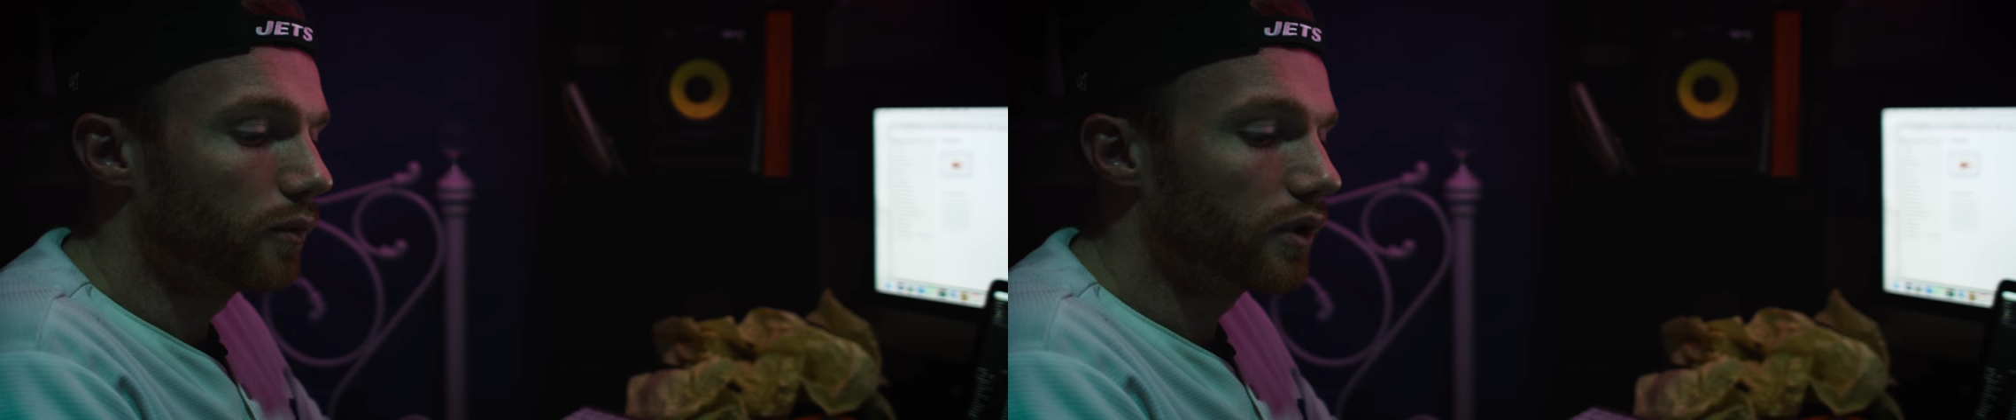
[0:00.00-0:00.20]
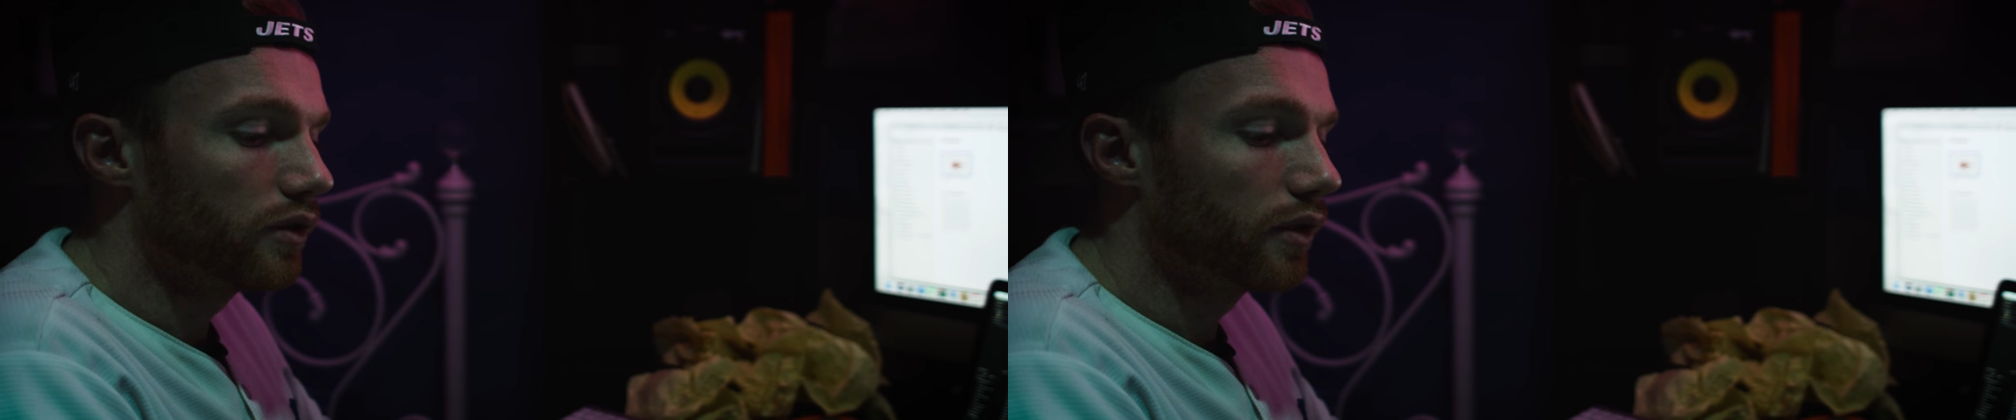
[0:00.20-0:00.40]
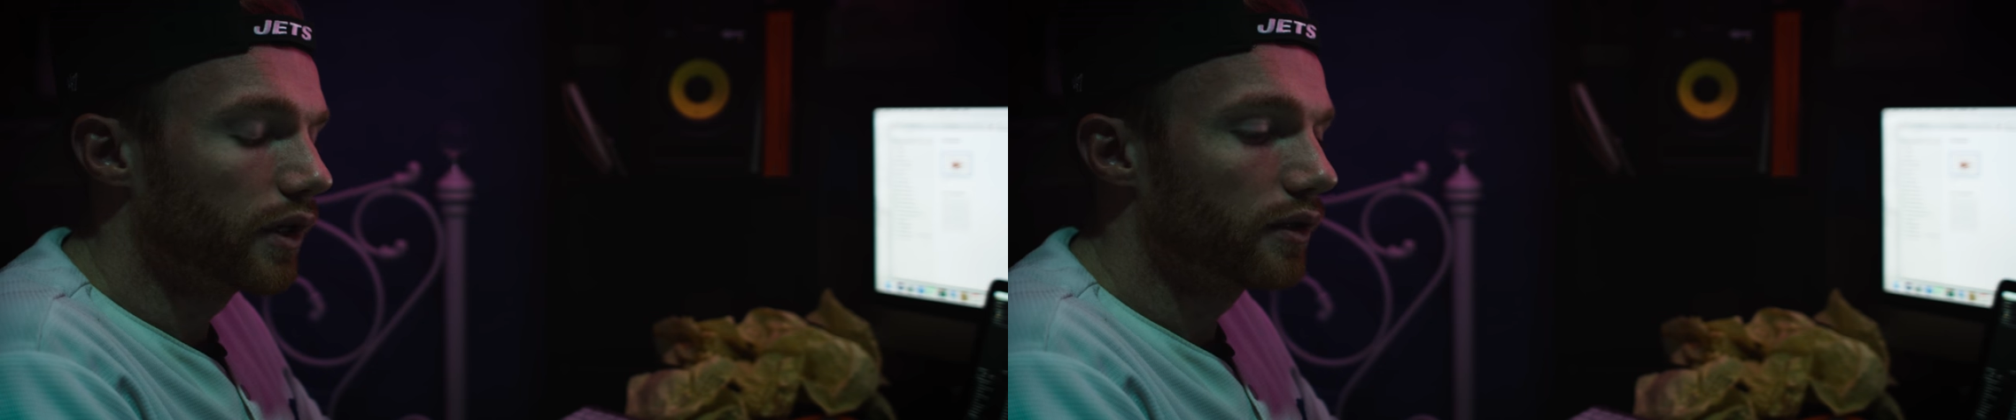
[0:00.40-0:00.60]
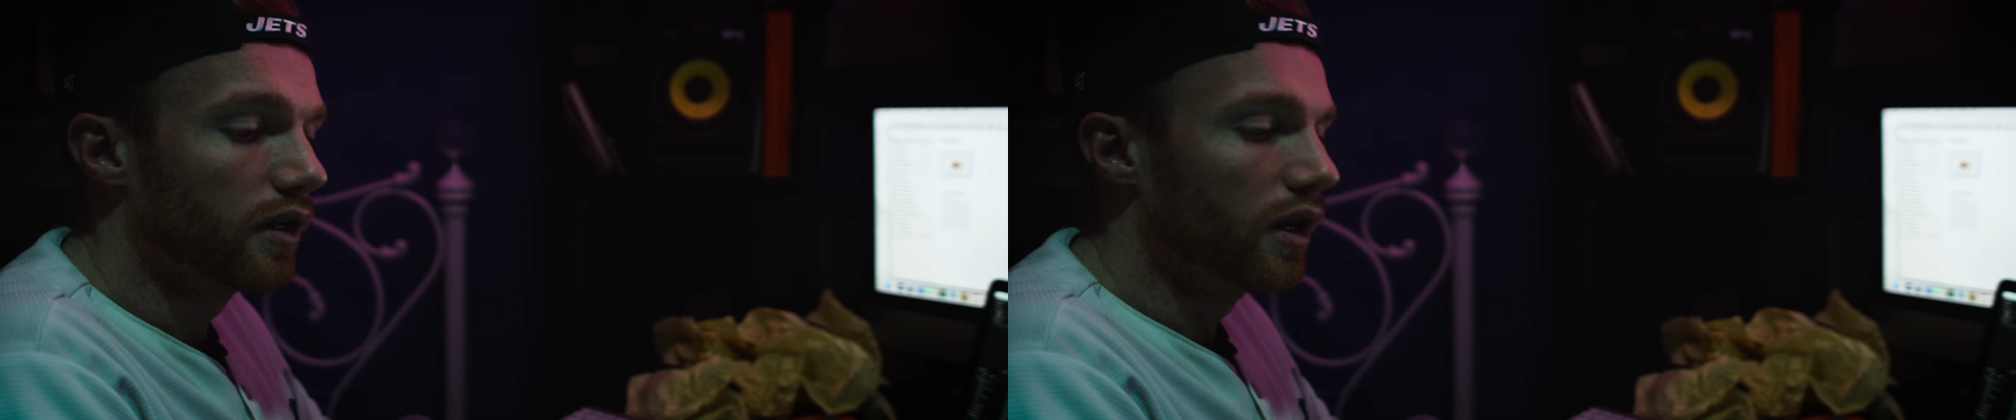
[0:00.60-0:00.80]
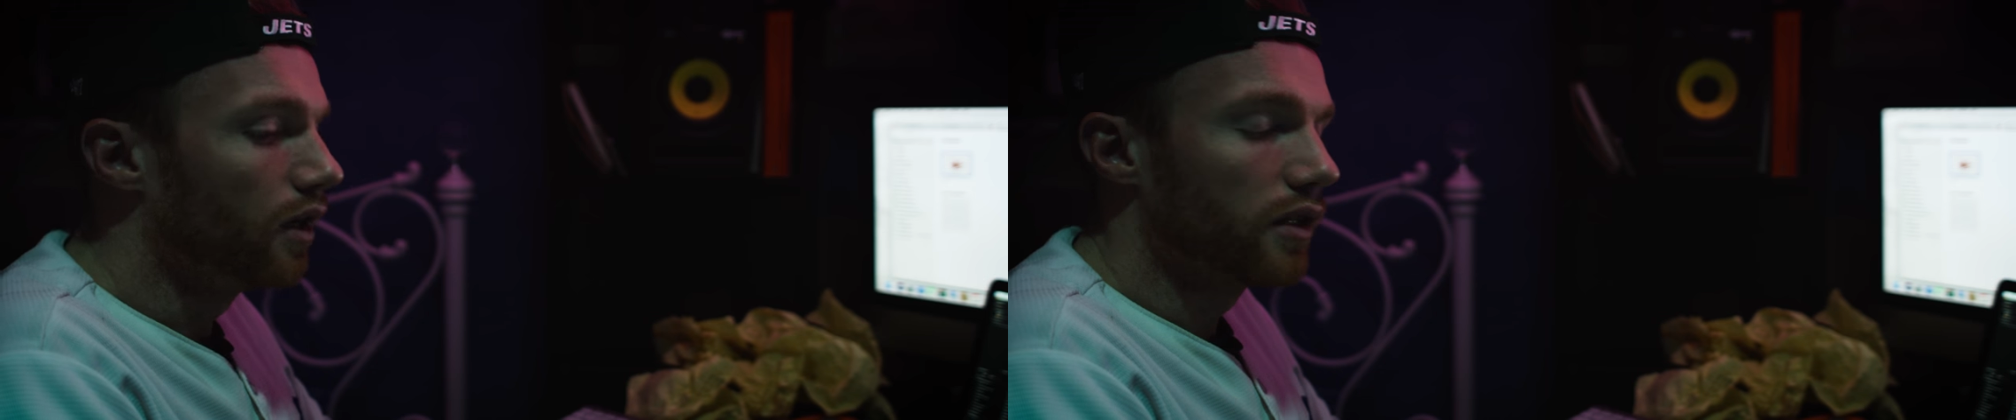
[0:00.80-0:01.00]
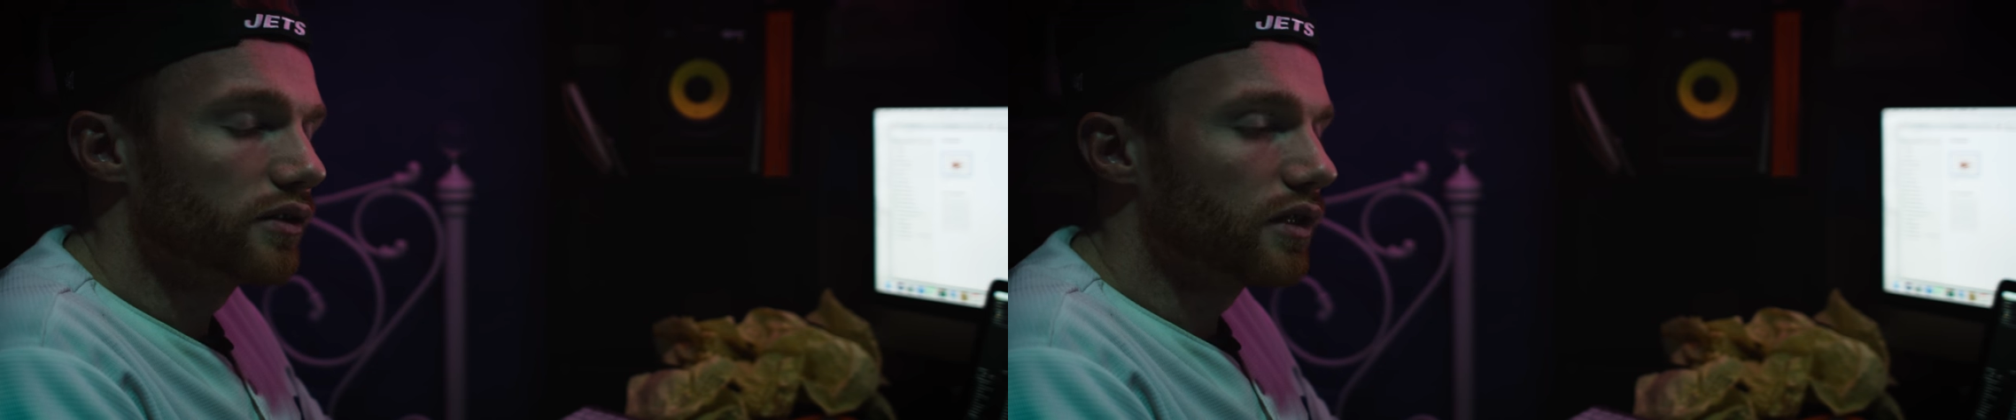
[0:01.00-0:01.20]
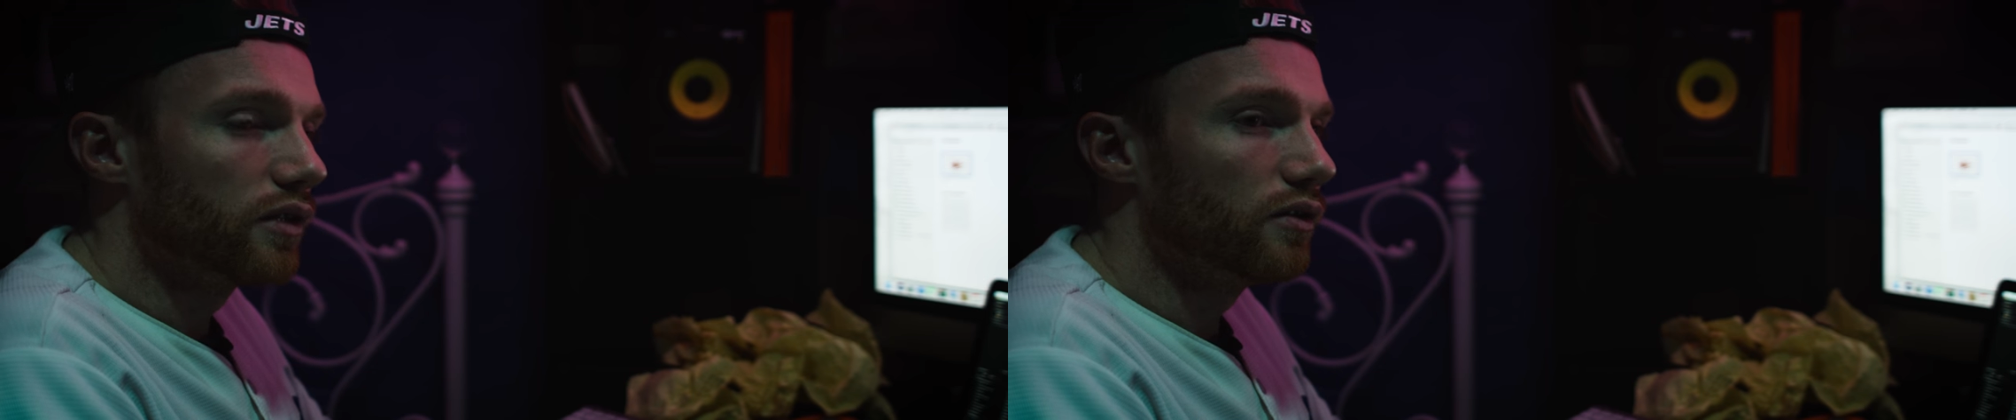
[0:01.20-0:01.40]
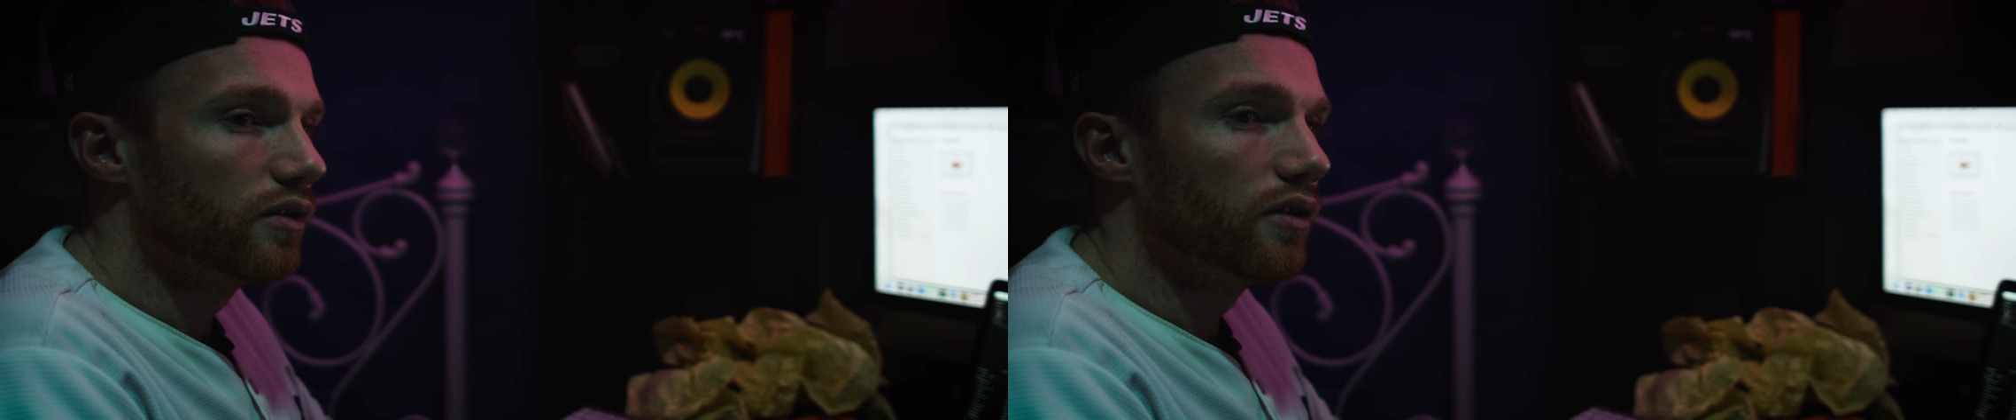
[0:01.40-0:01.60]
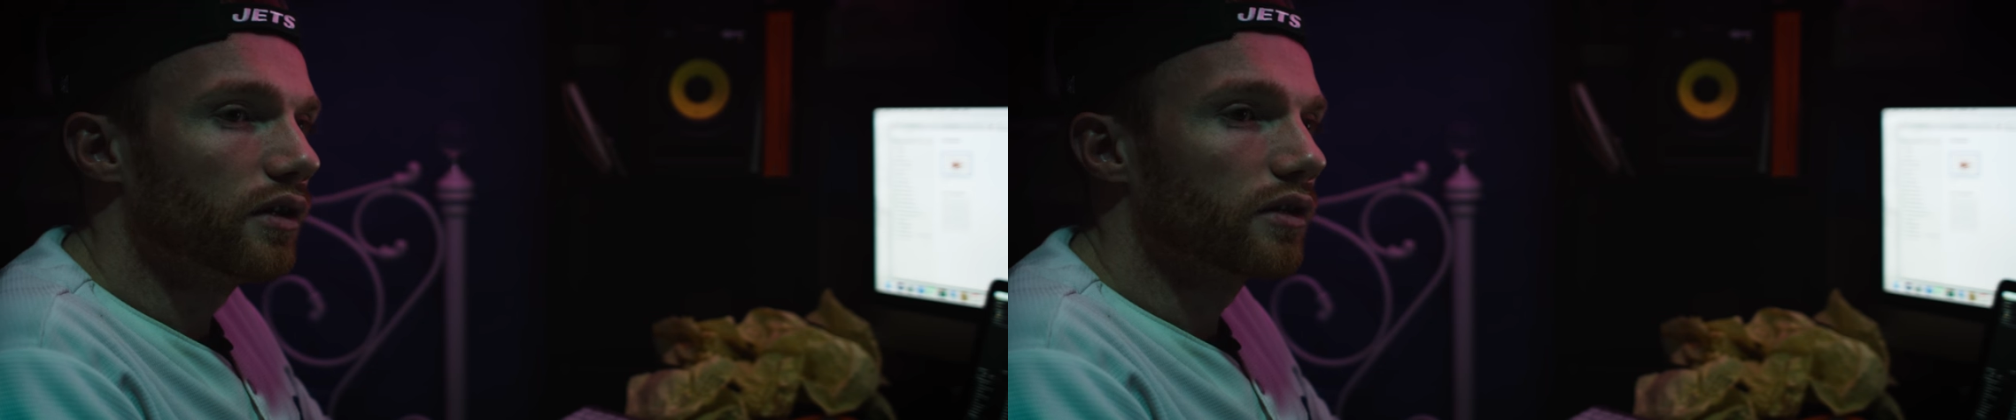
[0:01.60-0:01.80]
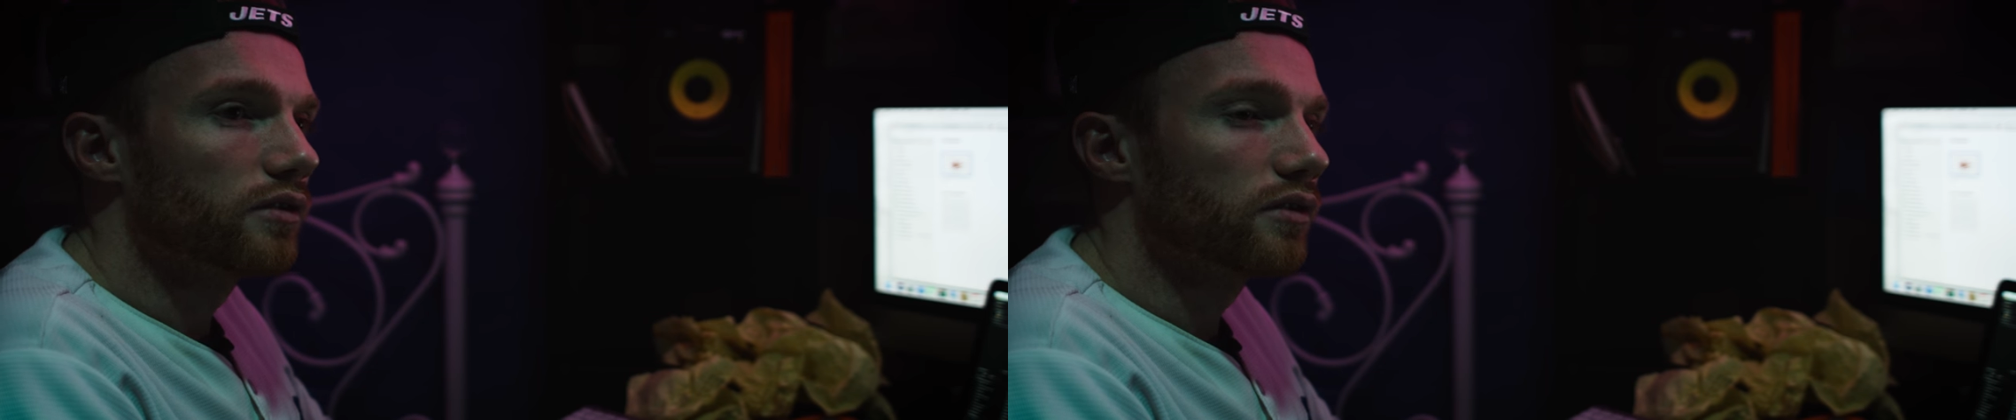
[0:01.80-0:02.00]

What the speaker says: what you're doing, continue to do it.